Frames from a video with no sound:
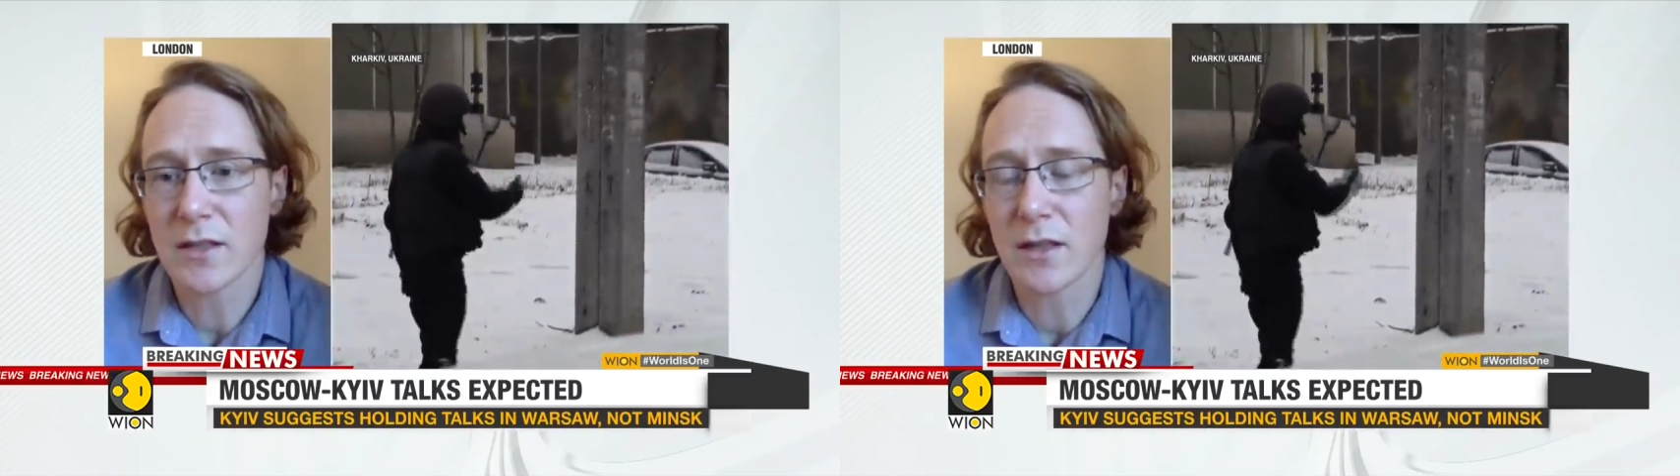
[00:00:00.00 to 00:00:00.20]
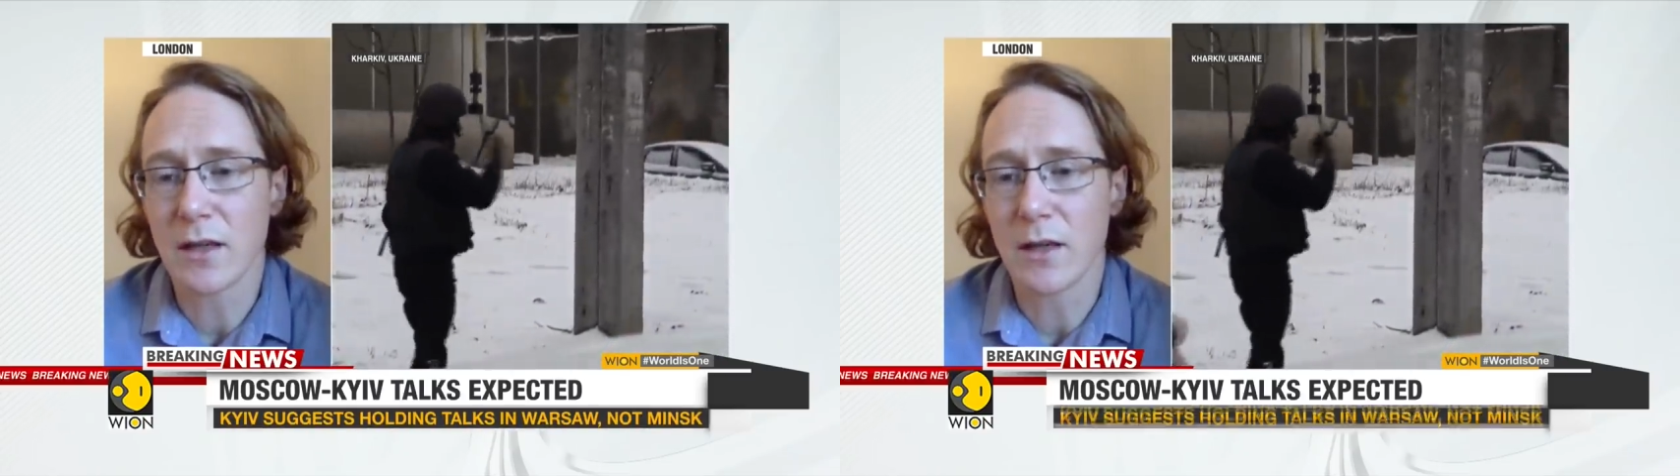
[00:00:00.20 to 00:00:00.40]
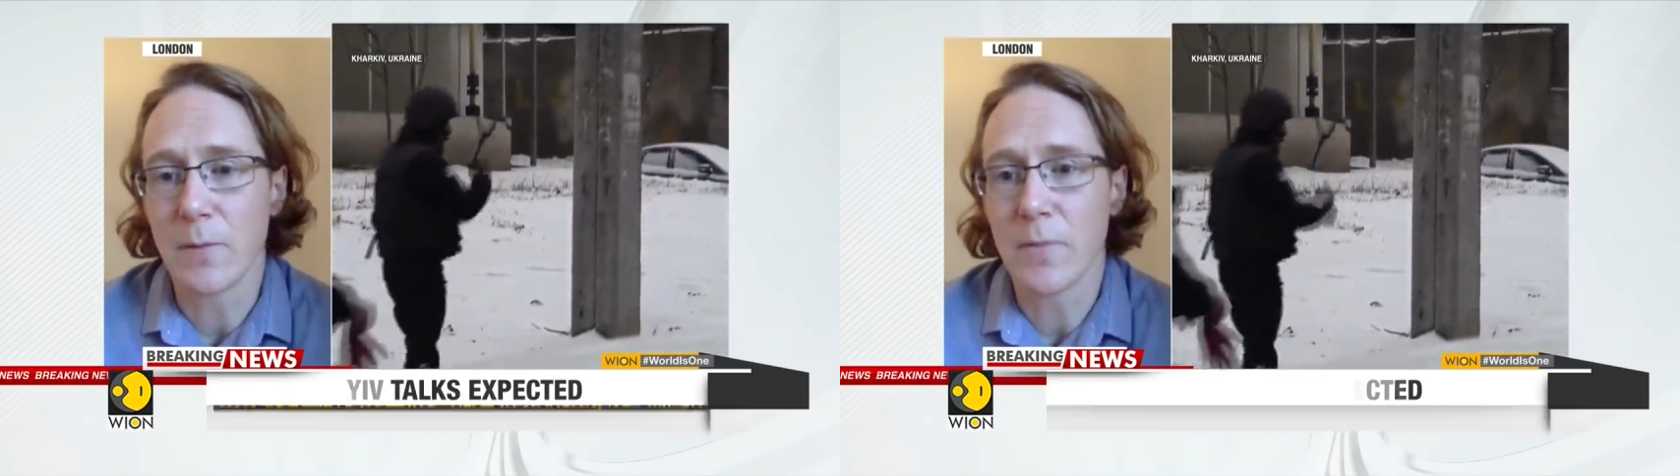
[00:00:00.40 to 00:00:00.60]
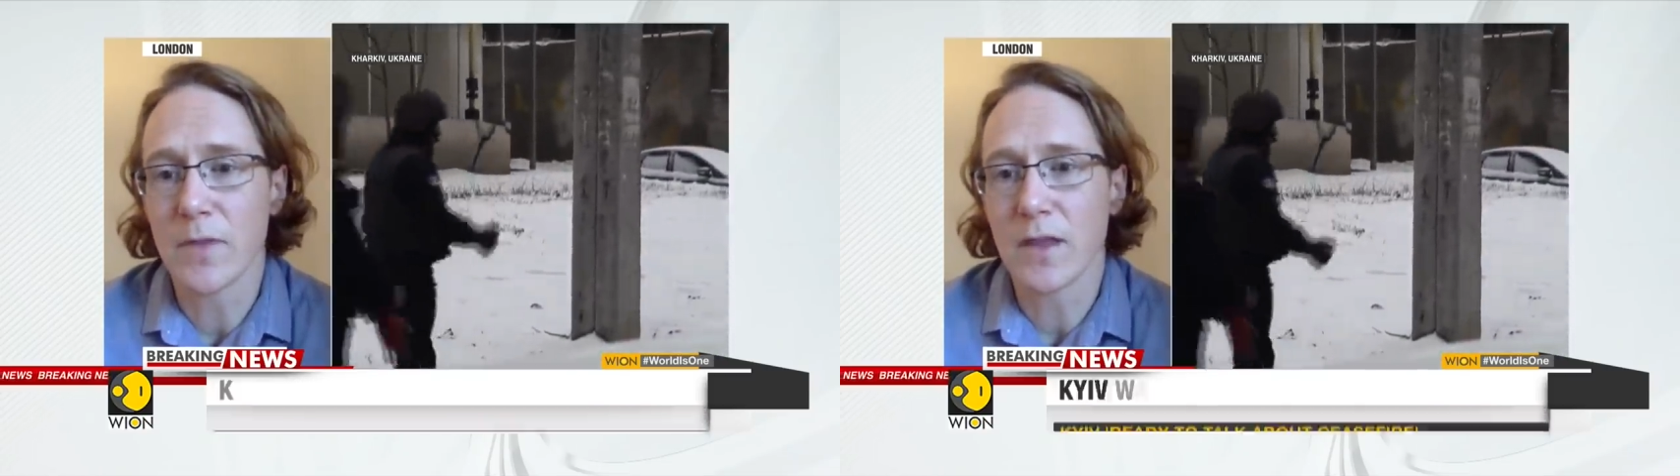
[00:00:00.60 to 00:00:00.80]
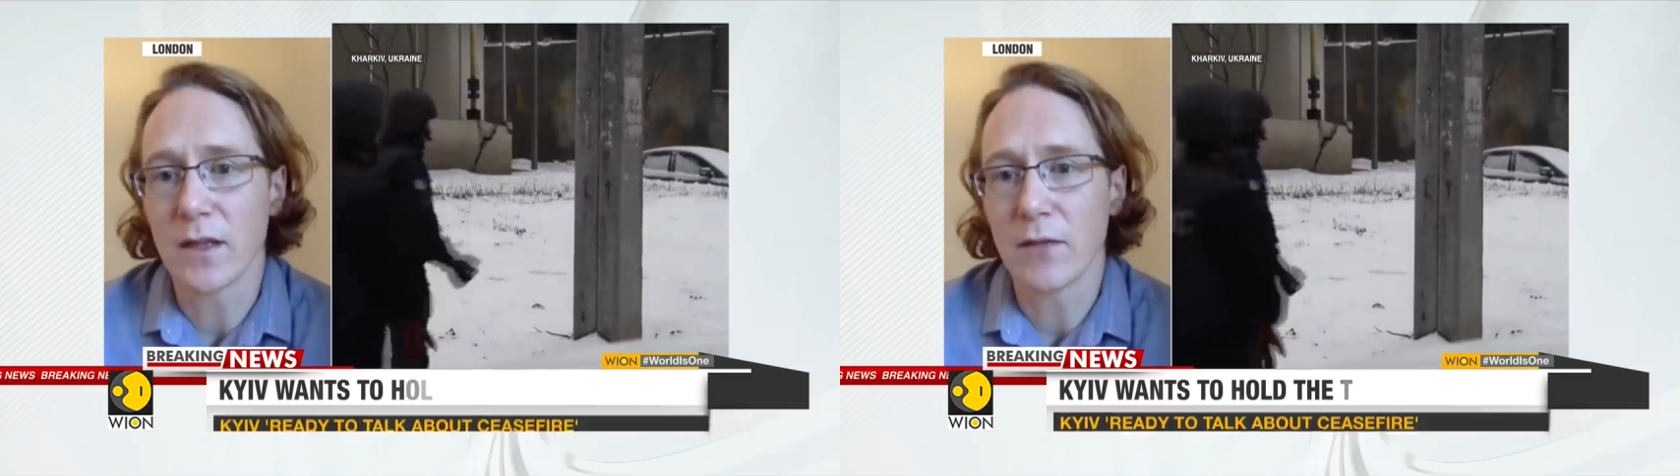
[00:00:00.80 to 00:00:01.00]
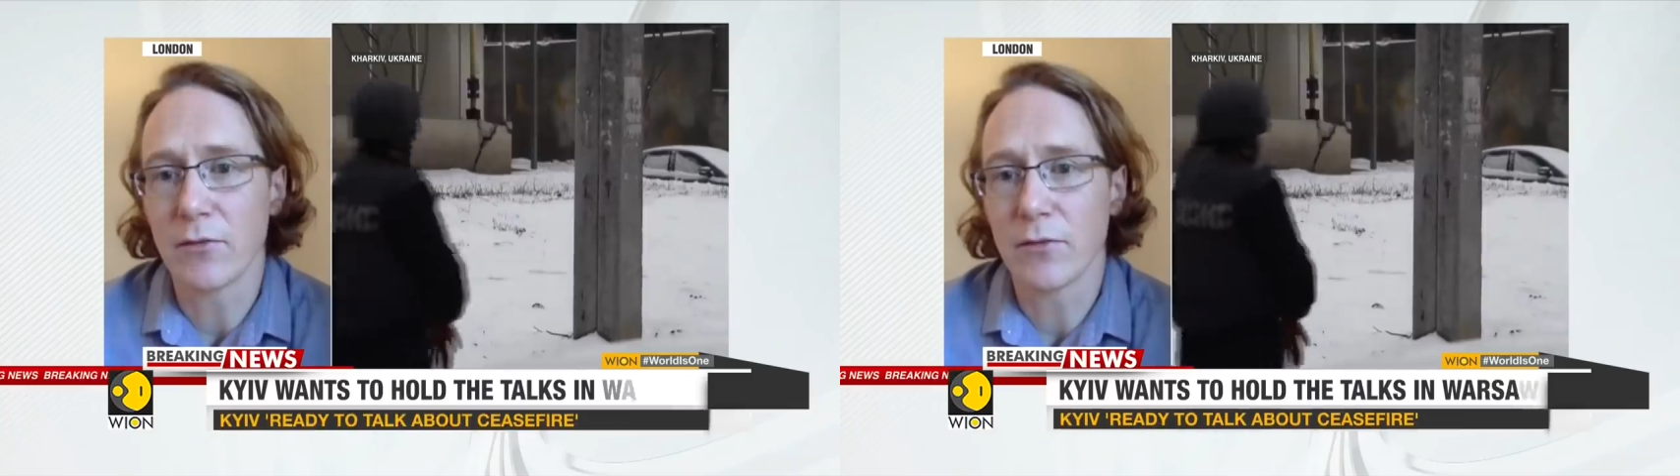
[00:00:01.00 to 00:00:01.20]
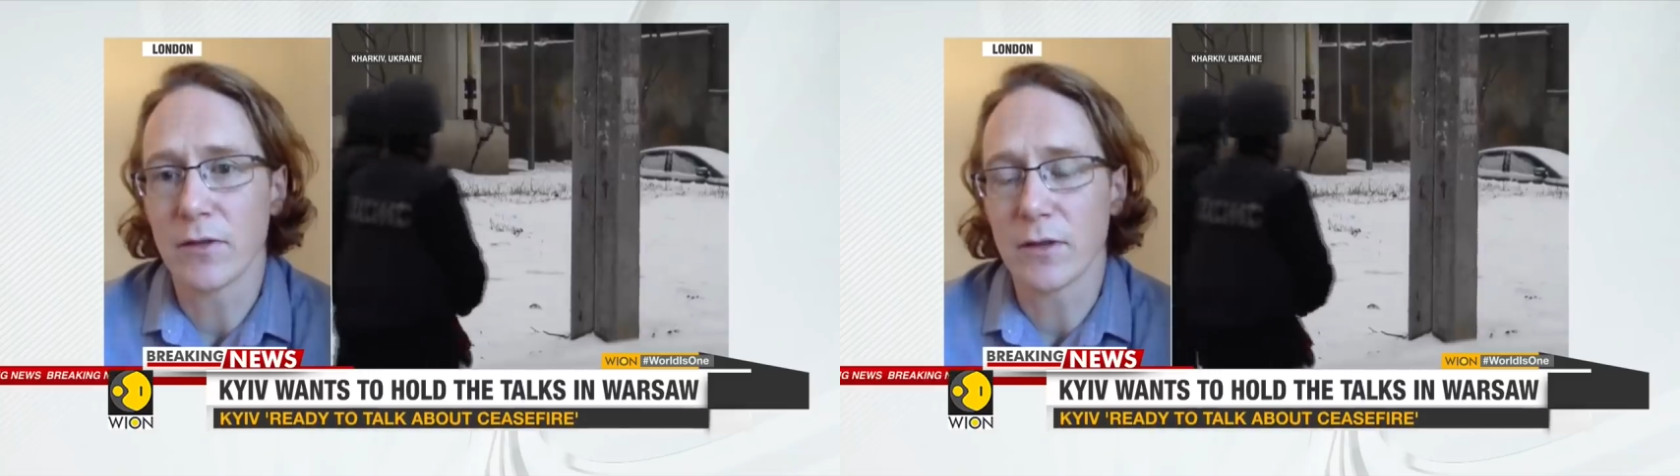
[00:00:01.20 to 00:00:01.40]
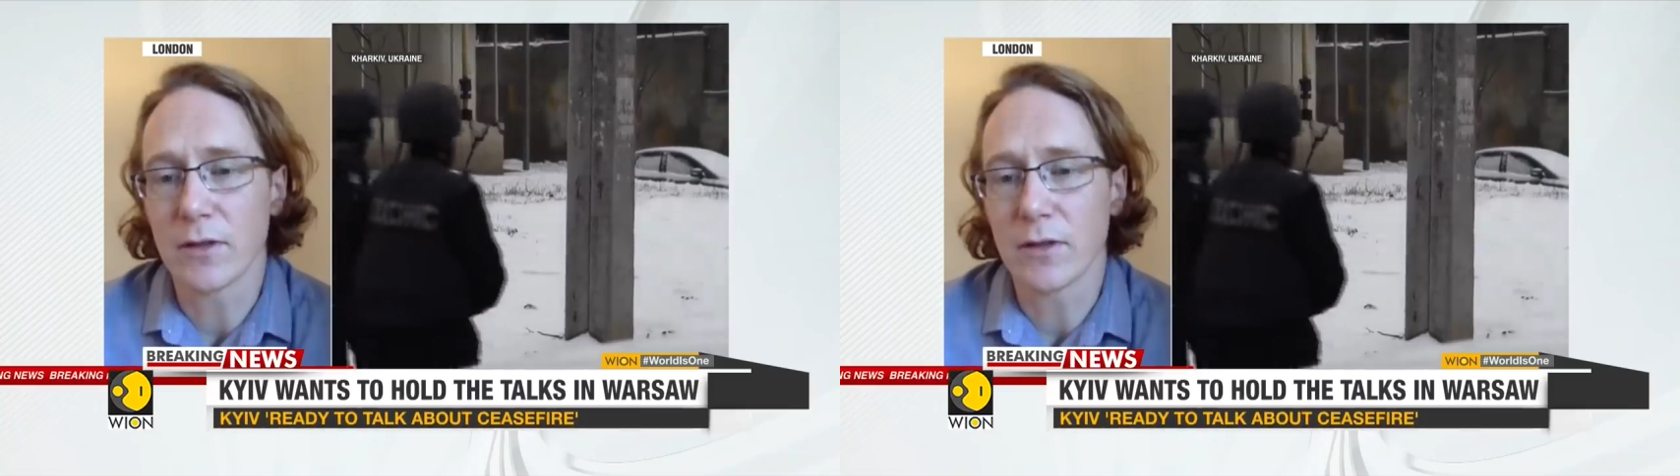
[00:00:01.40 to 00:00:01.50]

Um, they've uh,